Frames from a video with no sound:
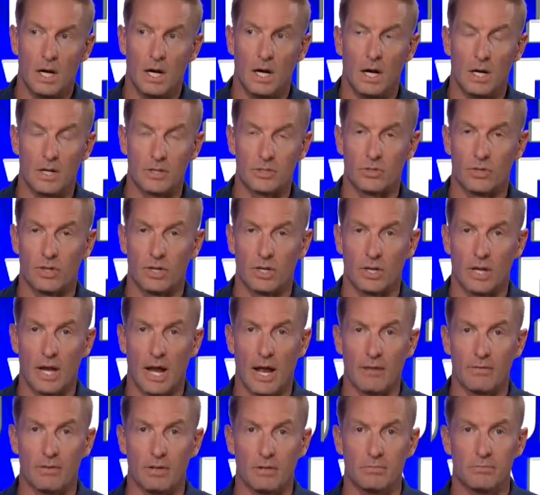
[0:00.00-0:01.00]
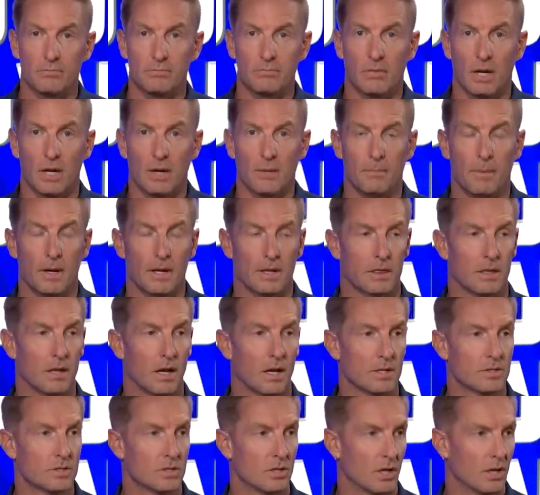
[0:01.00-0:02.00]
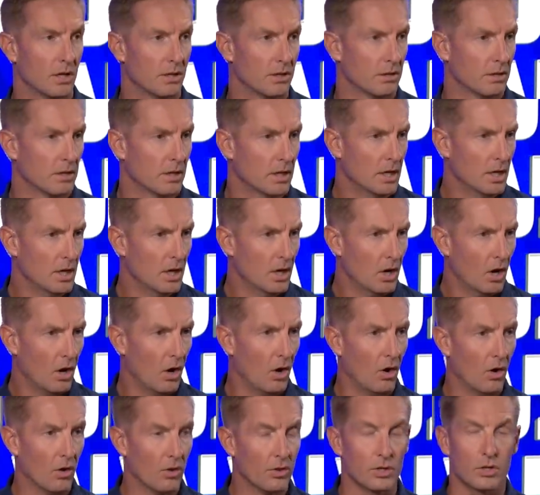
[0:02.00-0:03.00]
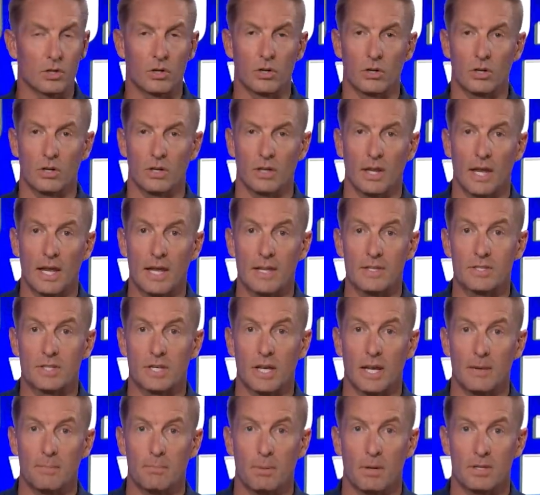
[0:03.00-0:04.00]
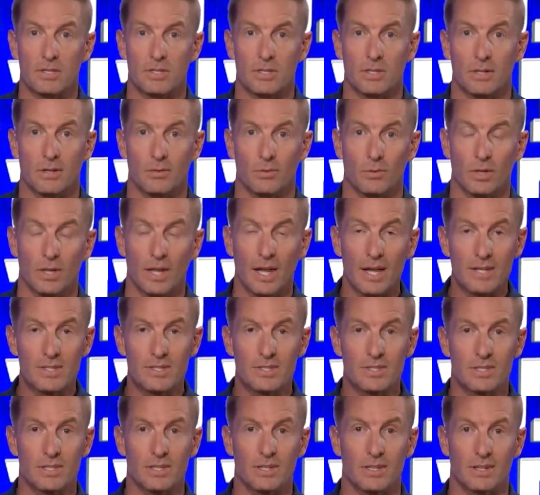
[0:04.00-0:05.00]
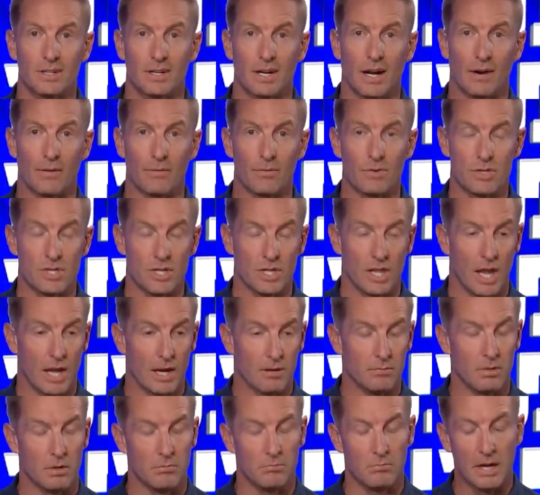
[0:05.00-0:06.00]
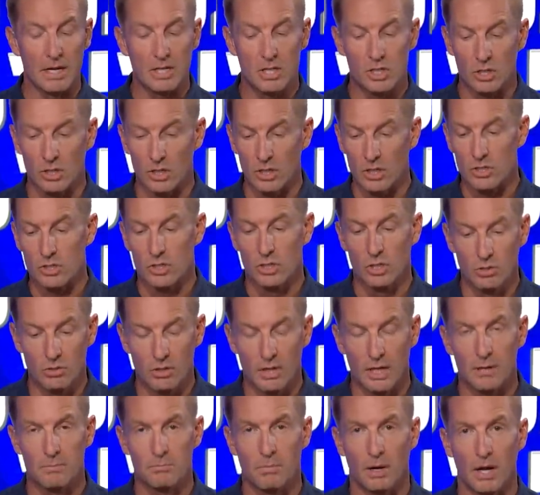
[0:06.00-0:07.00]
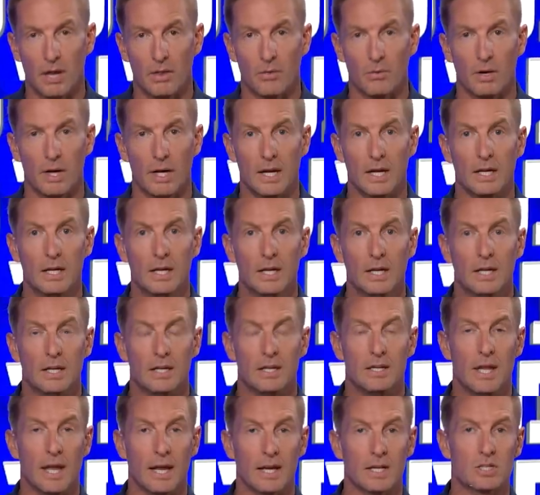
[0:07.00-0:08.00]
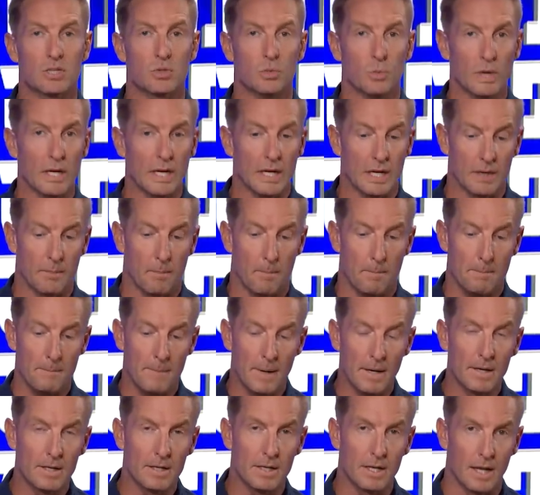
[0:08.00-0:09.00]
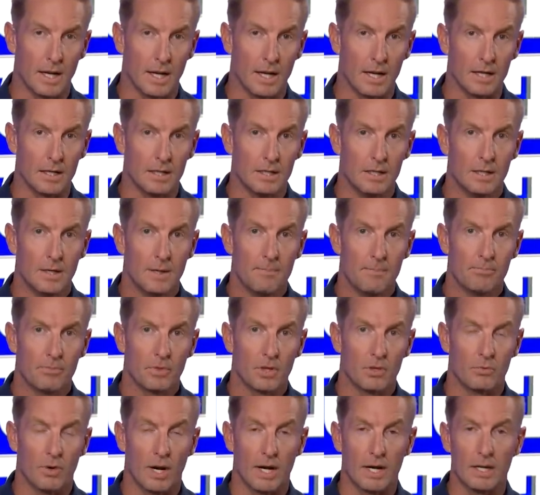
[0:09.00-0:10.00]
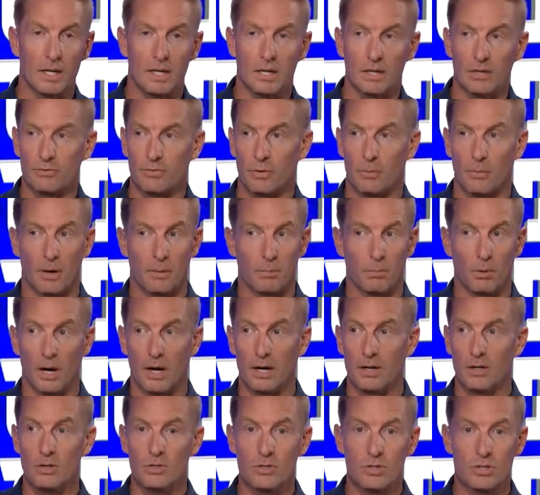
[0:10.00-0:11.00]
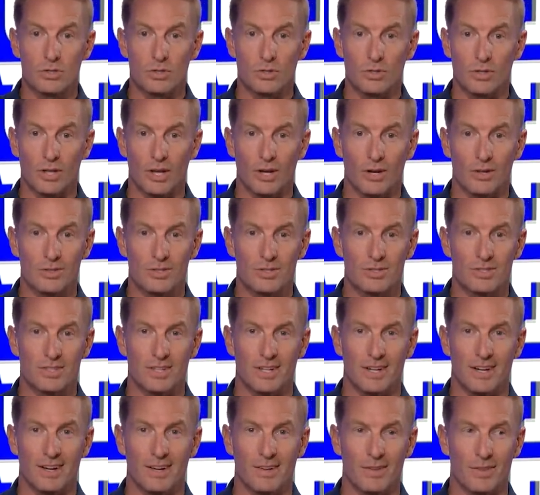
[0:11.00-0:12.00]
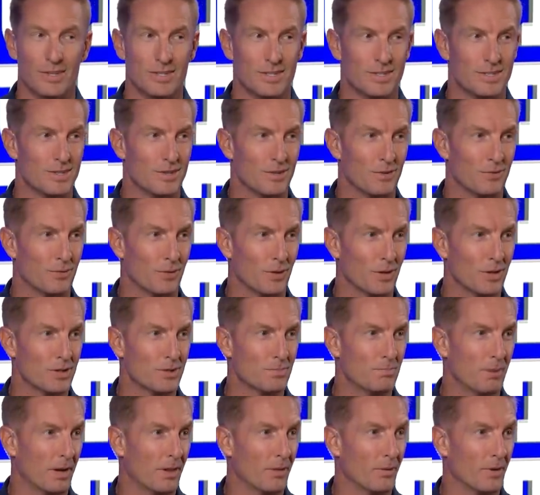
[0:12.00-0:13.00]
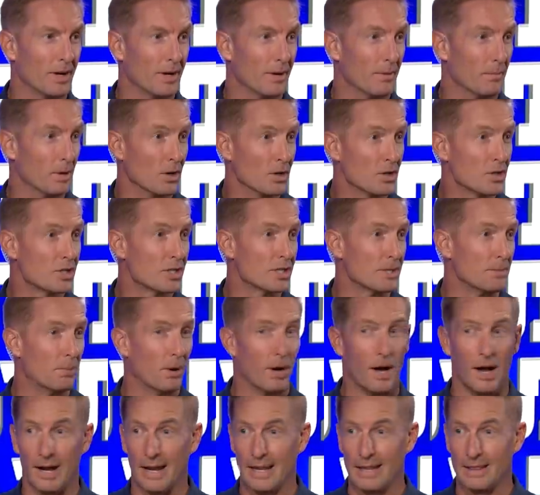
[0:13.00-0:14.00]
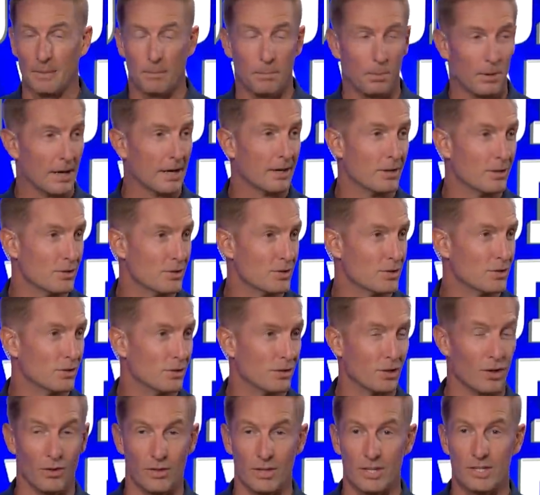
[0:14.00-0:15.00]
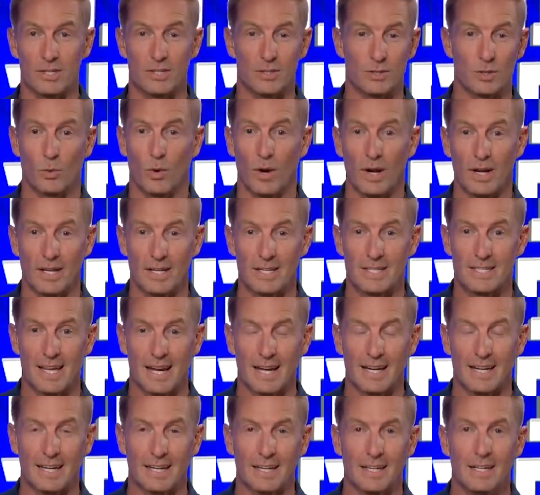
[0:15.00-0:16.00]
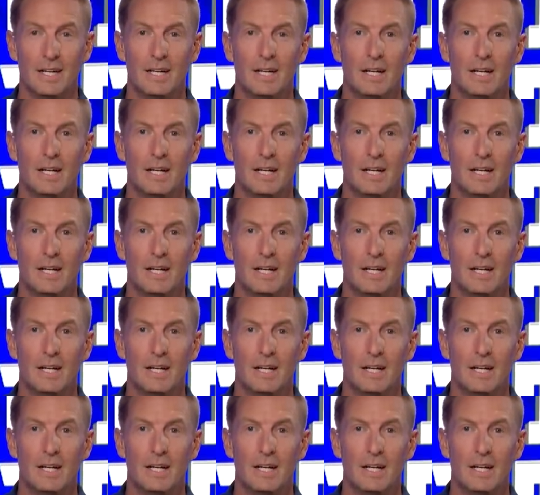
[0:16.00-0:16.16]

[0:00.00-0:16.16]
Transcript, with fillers: So there you have it. My thoughts on all the current landscape as it relates to conference alignment. Make sure to tune in, by the way, next week, Monday, right here from our brand new studios. This is the first, by the way, an emergency pod at the brand new studio. This is quite exciting.